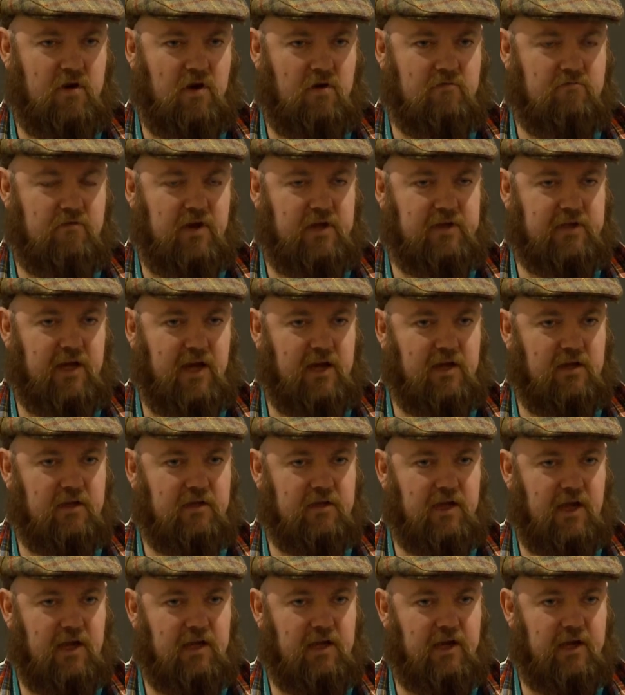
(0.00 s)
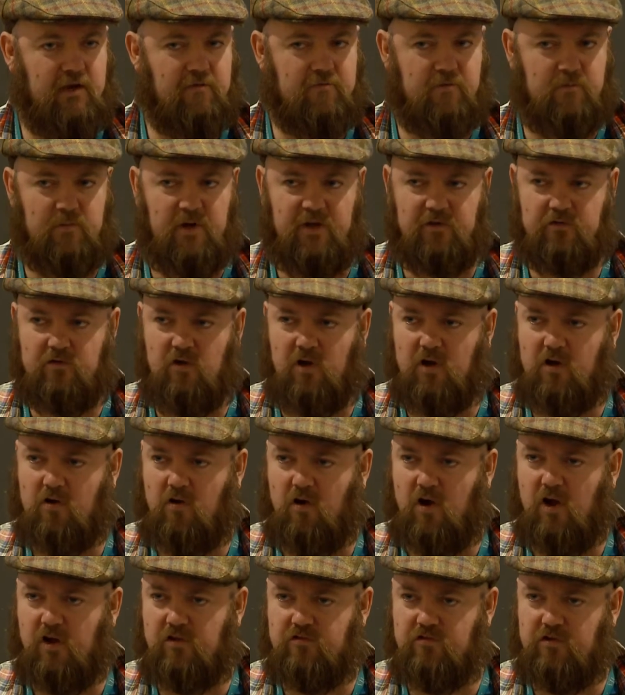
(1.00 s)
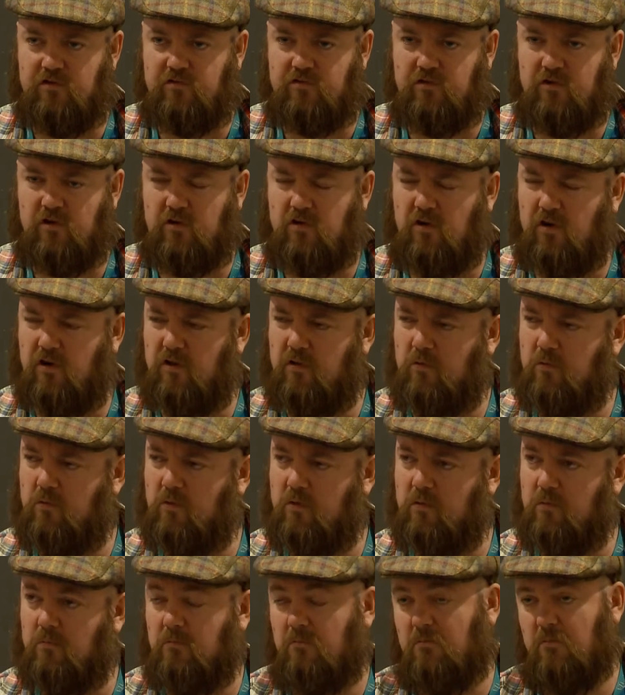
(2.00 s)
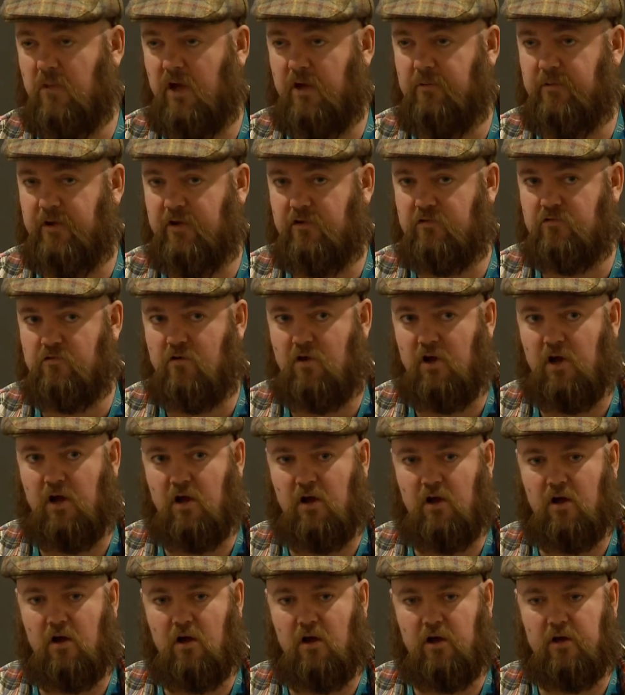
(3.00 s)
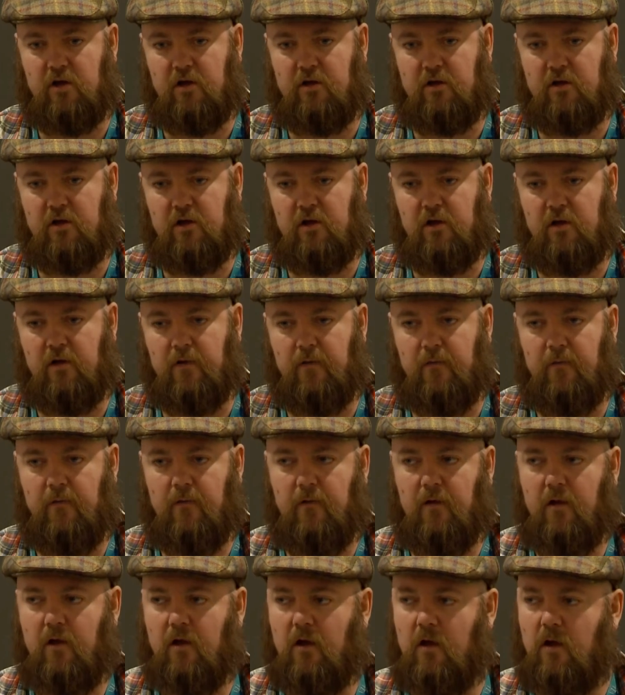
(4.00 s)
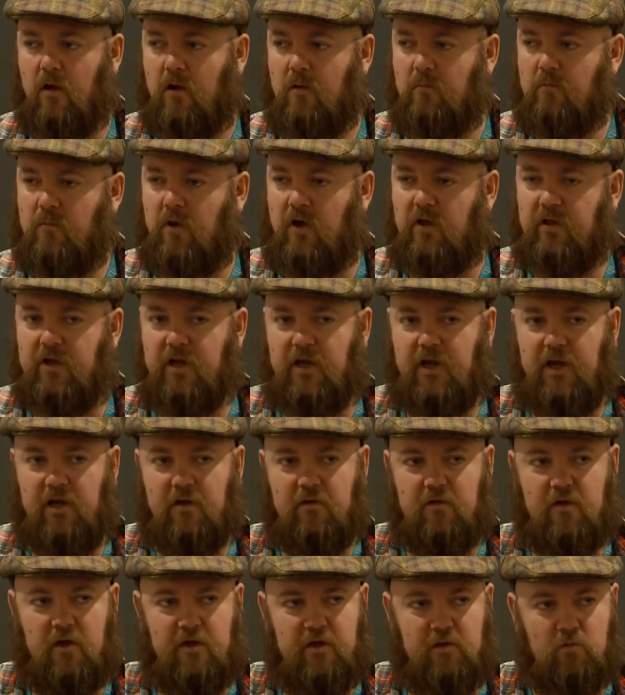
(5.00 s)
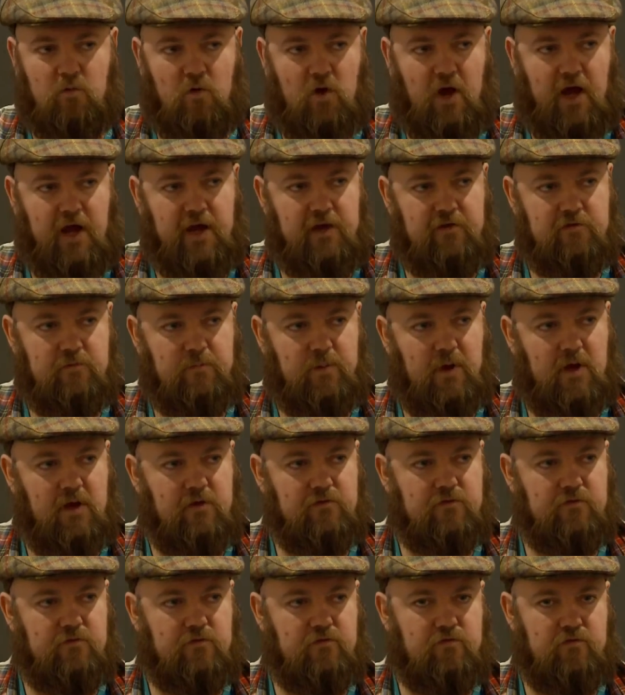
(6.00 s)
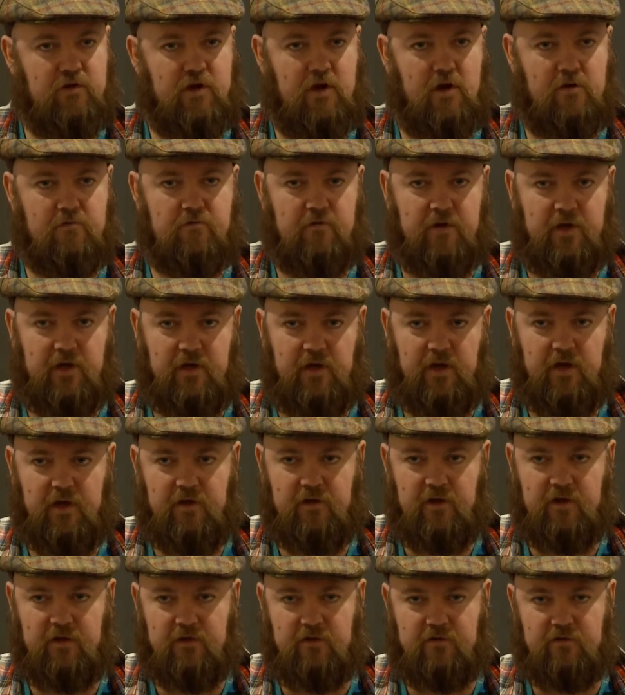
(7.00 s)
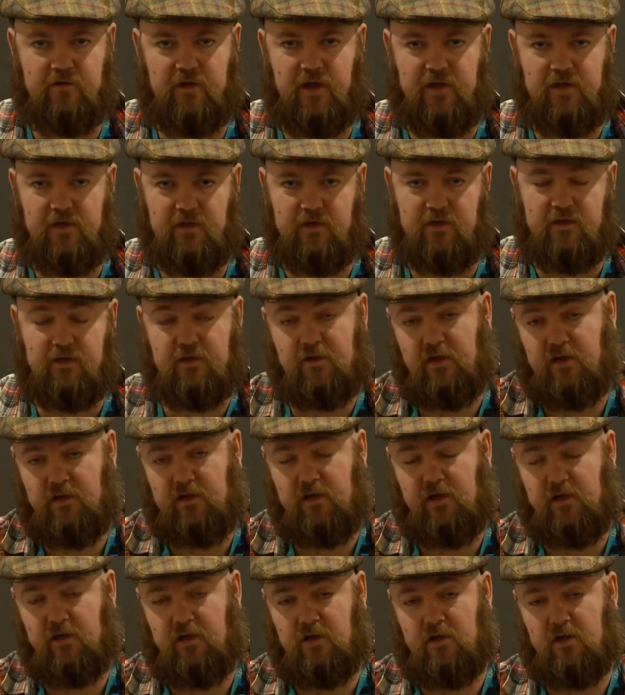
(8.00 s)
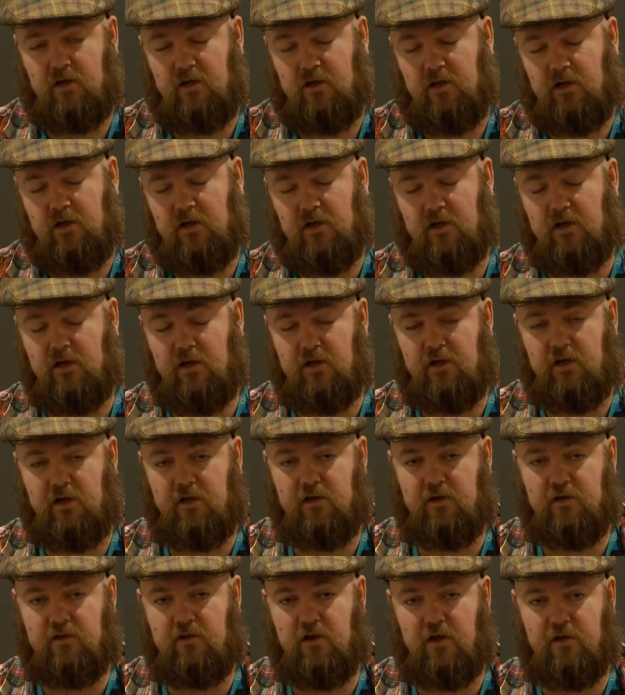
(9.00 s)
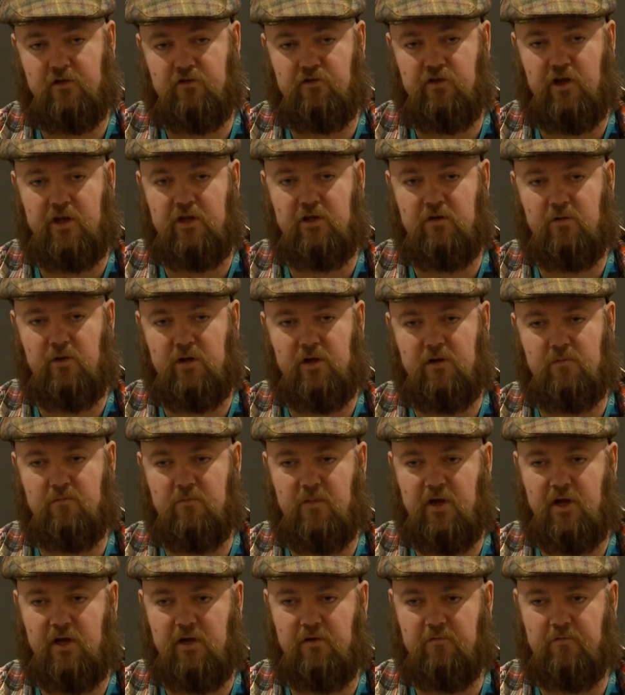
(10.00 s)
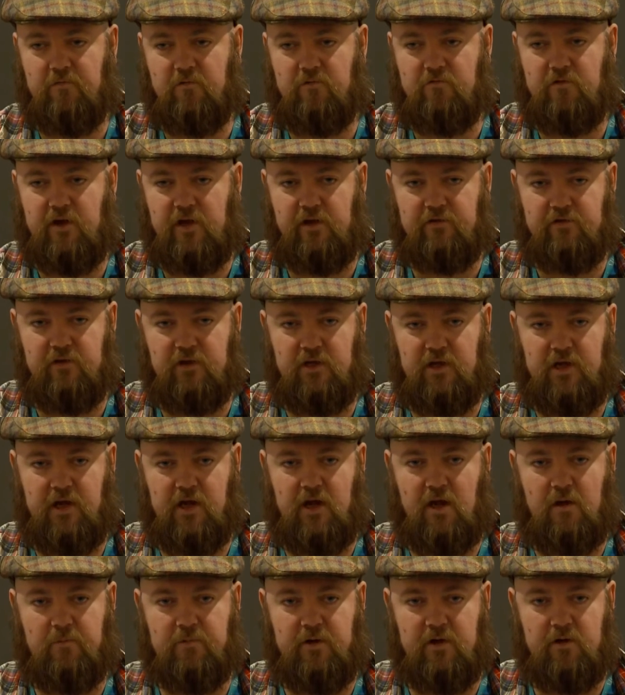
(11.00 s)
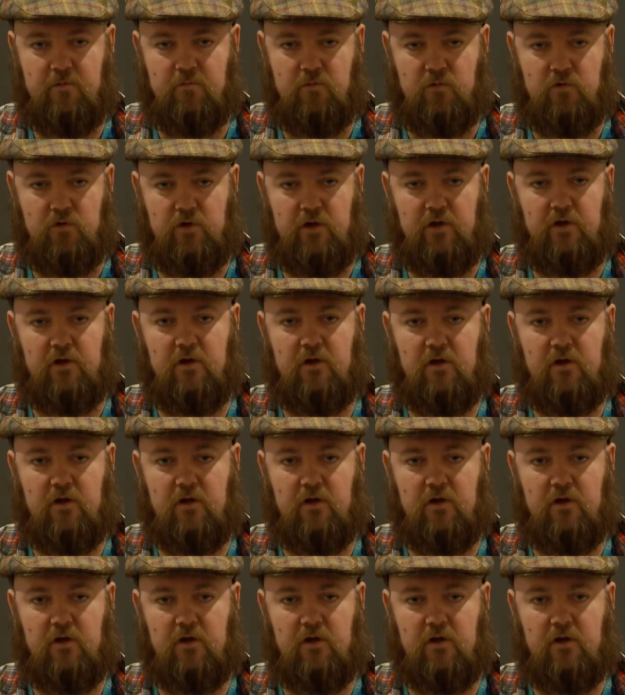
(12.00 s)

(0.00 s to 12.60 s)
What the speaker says: read that letter from that psychiatrist, and I thought, well, maybe he's right. I don't know. But I think what aids a person's recovery is they need a genuine and meaningful reason to get up in the morning.